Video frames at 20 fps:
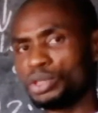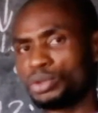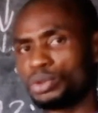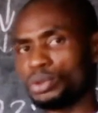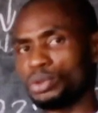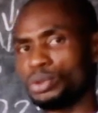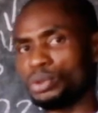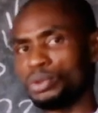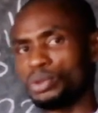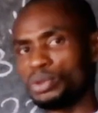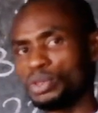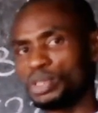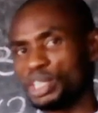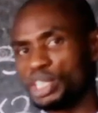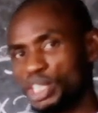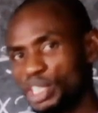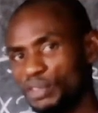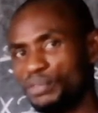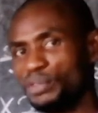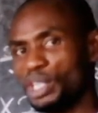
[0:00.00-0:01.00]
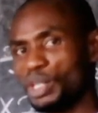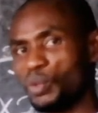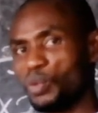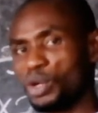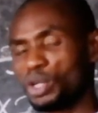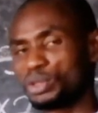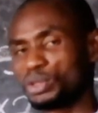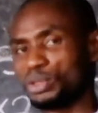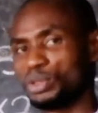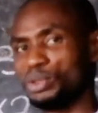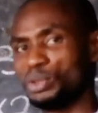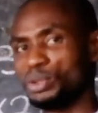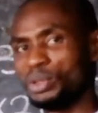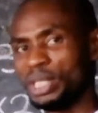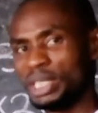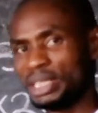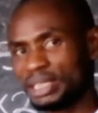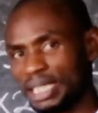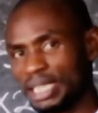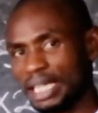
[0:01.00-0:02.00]
to give you a work to do.
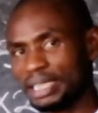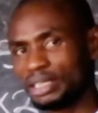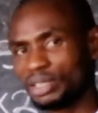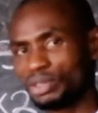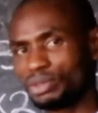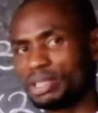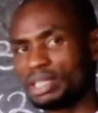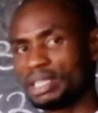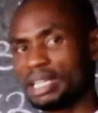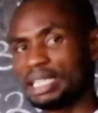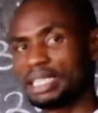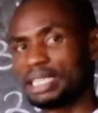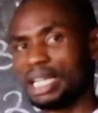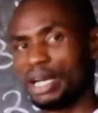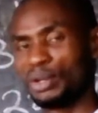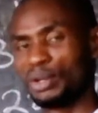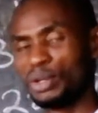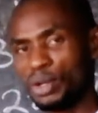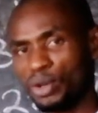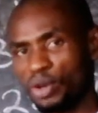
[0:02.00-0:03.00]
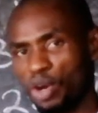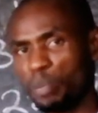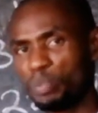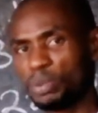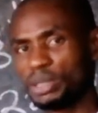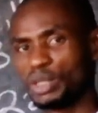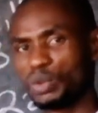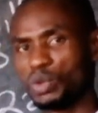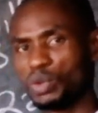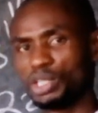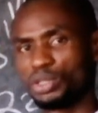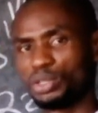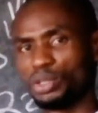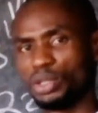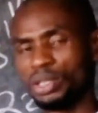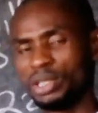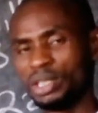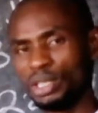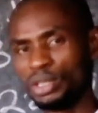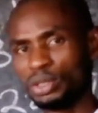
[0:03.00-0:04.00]
Check the screen right now. Copy the question,
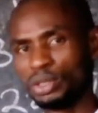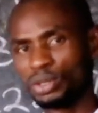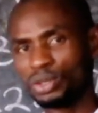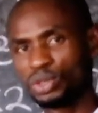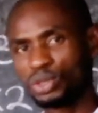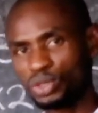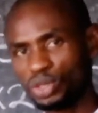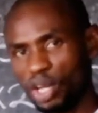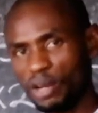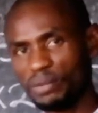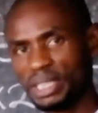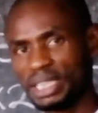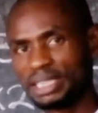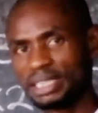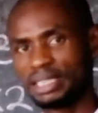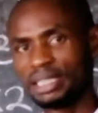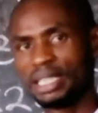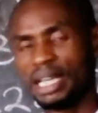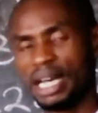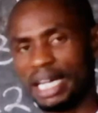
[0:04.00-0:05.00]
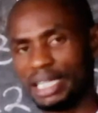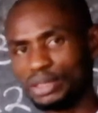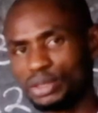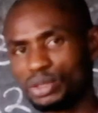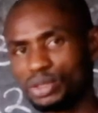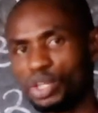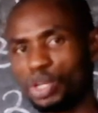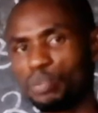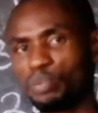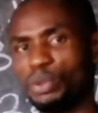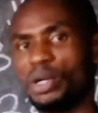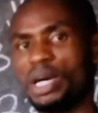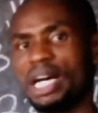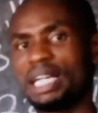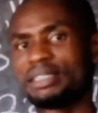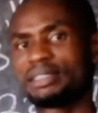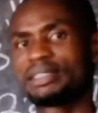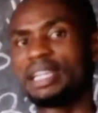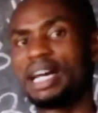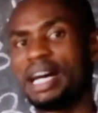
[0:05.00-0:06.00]
solve it, and drop your
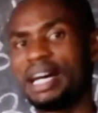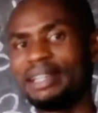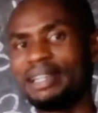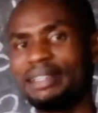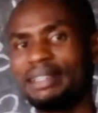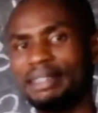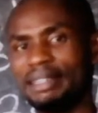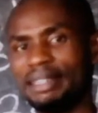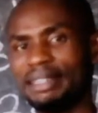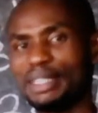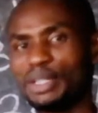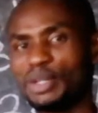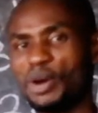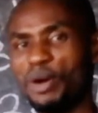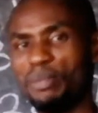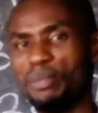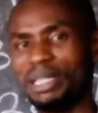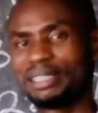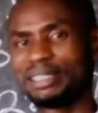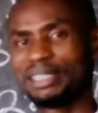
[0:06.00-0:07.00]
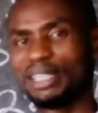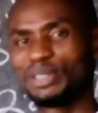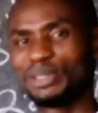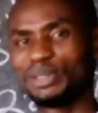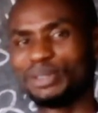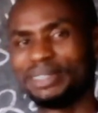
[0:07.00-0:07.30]
answer in the comment section.